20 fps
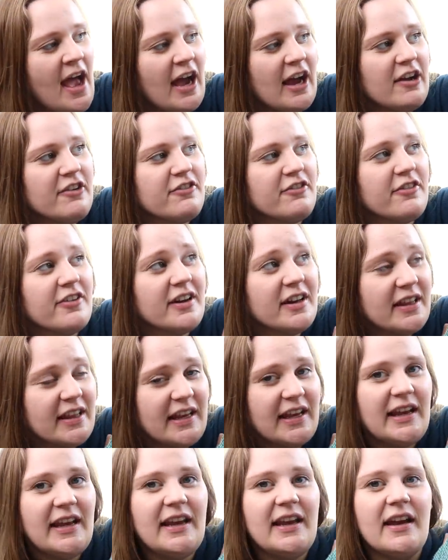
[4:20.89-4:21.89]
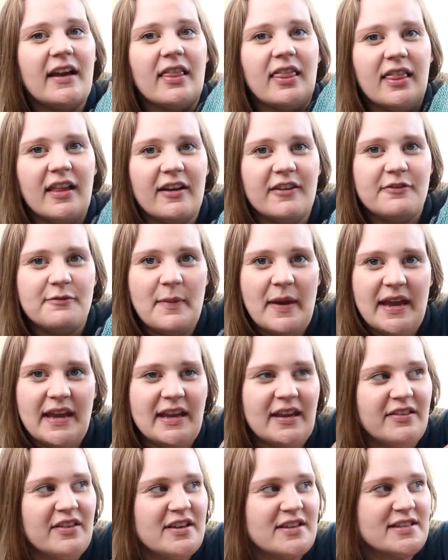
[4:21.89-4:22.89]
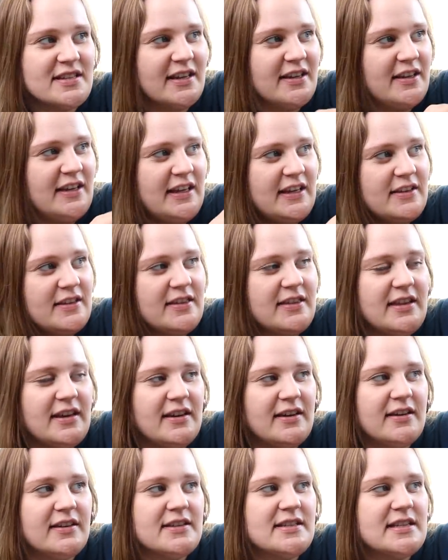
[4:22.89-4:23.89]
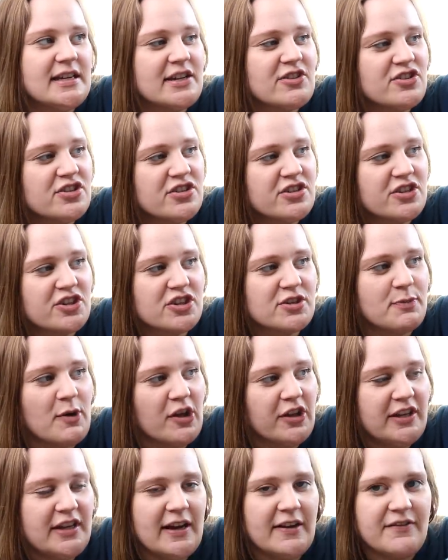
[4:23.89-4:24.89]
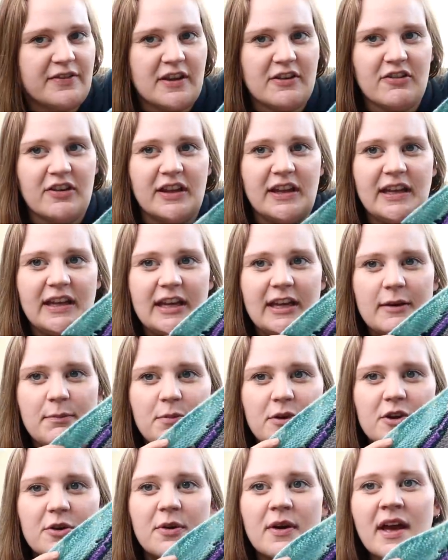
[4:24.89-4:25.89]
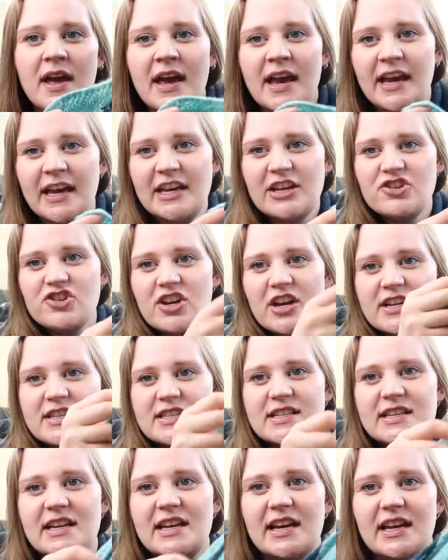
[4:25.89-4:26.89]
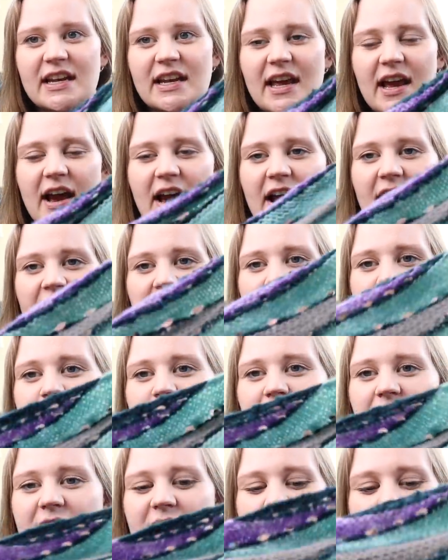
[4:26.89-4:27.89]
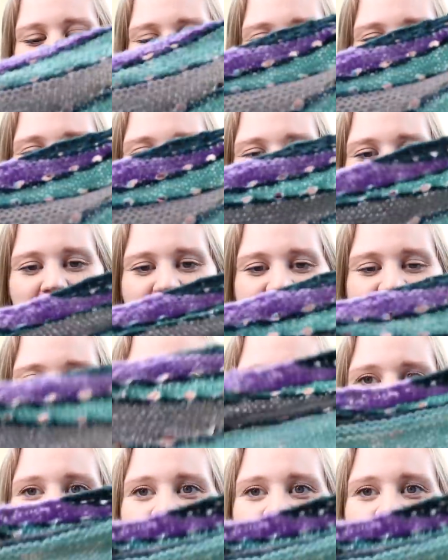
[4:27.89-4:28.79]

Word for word: I really love making this. The sections are small enough, they really keep you interested, keep you going